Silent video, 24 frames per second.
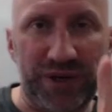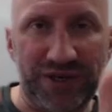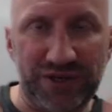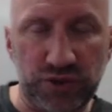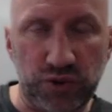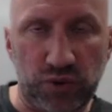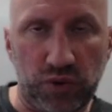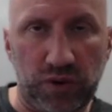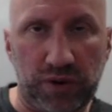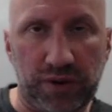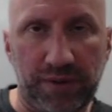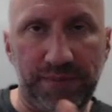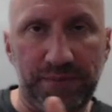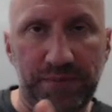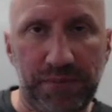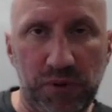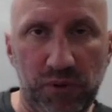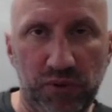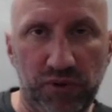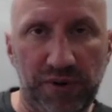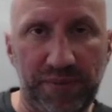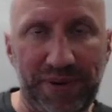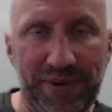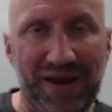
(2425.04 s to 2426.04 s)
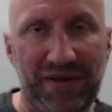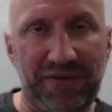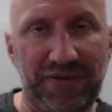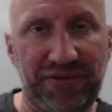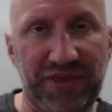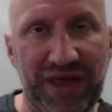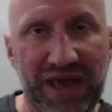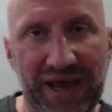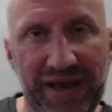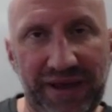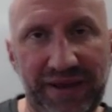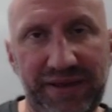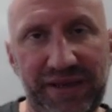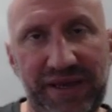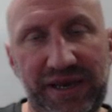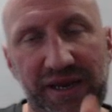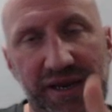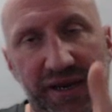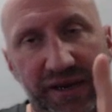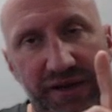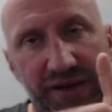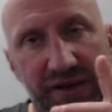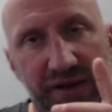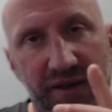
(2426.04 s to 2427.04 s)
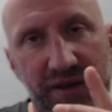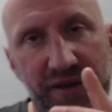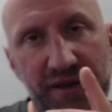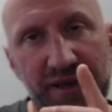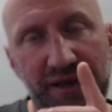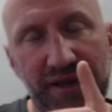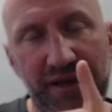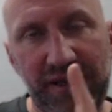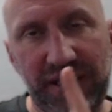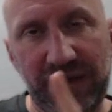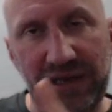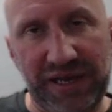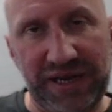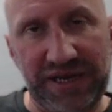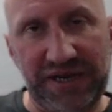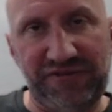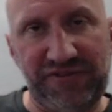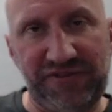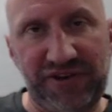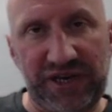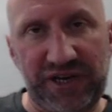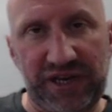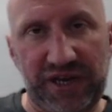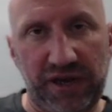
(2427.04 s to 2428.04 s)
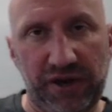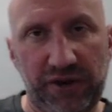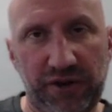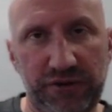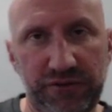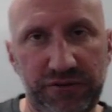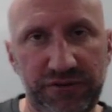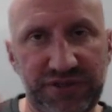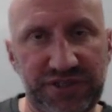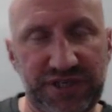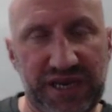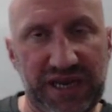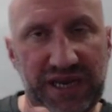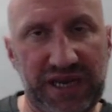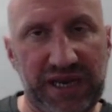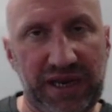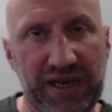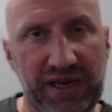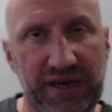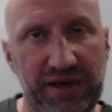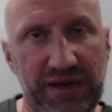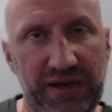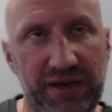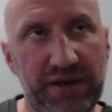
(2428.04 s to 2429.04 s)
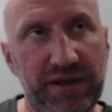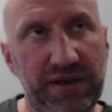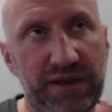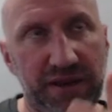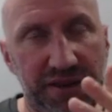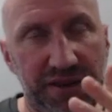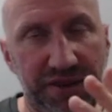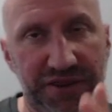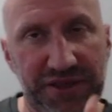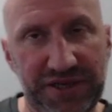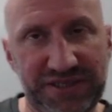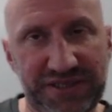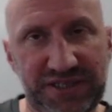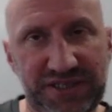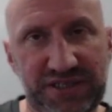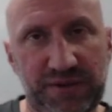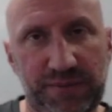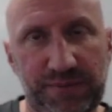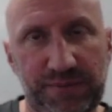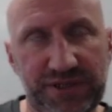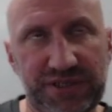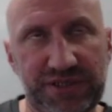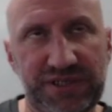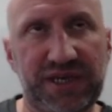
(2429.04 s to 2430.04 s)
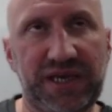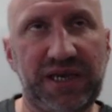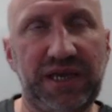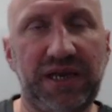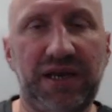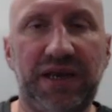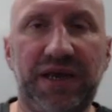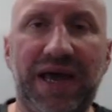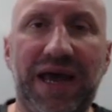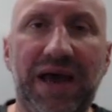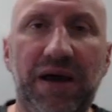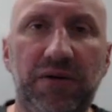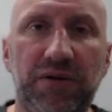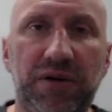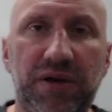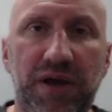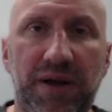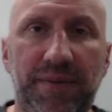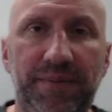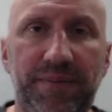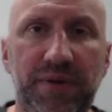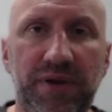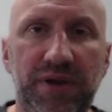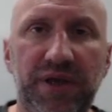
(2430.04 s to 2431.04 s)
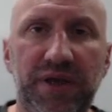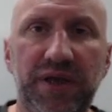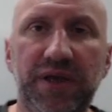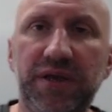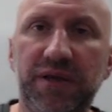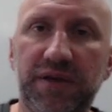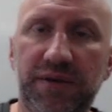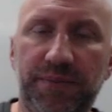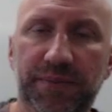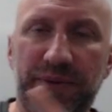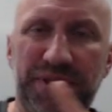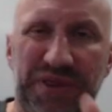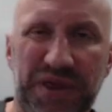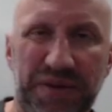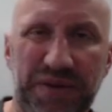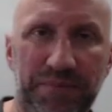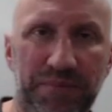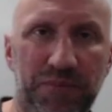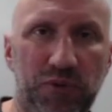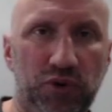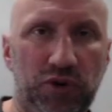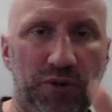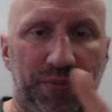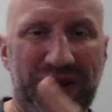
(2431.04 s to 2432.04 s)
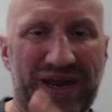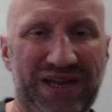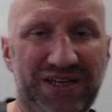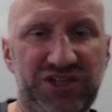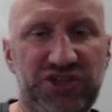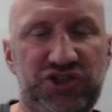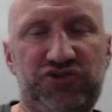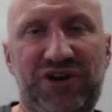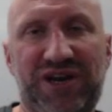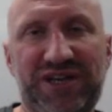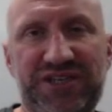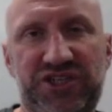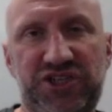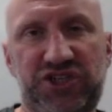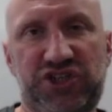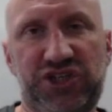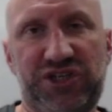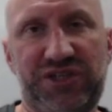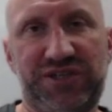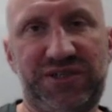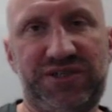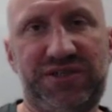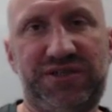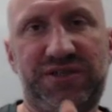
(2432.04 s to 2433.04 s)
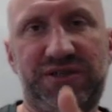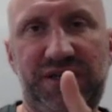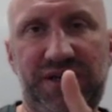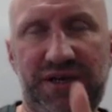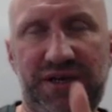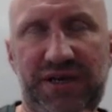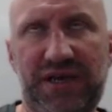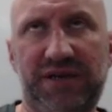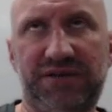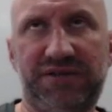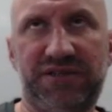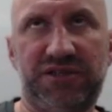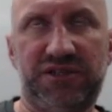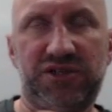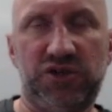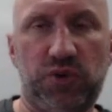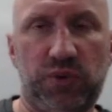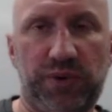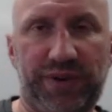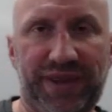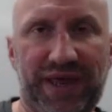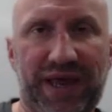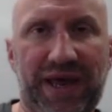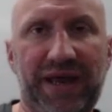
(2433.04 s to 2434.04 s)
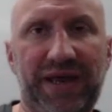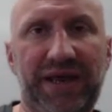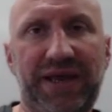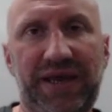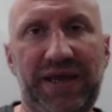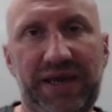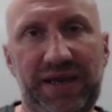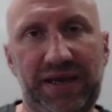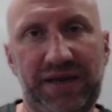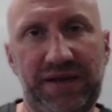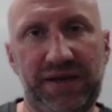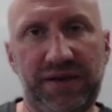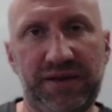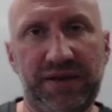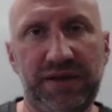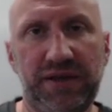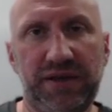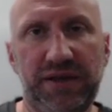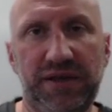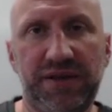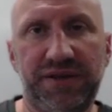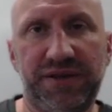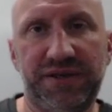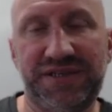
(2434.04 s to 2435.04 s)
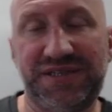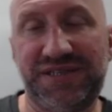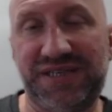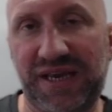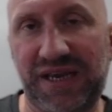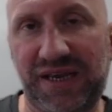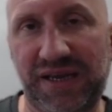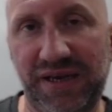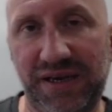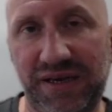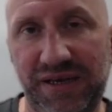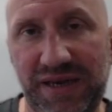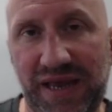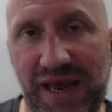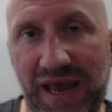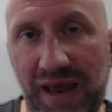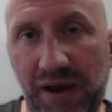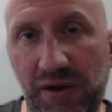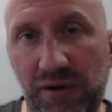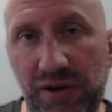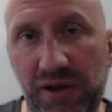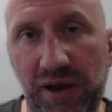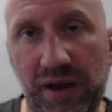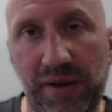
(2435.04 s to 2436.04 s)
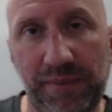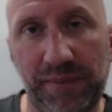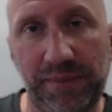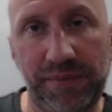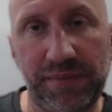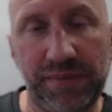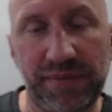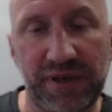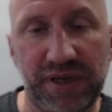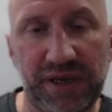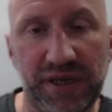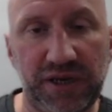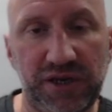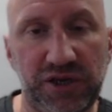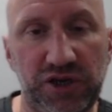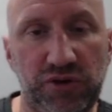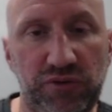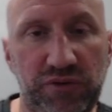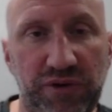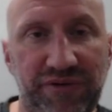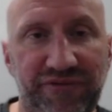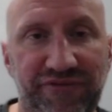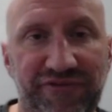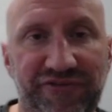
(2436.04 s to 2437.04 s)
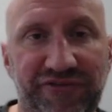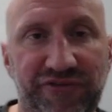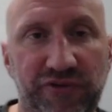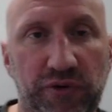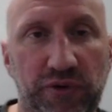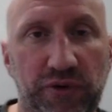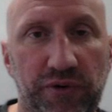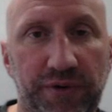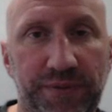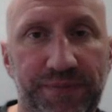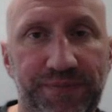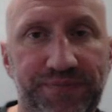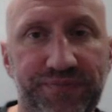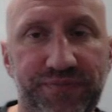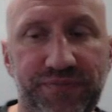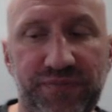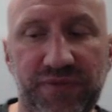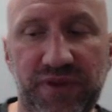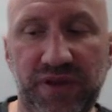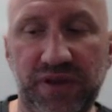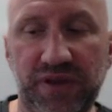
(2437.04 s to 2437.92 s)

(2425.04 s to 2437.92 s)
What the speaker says: And we talk more about that in later videos in this particular outcome, but then more about strategies in how to deal with that in the second outcome in Unit 4.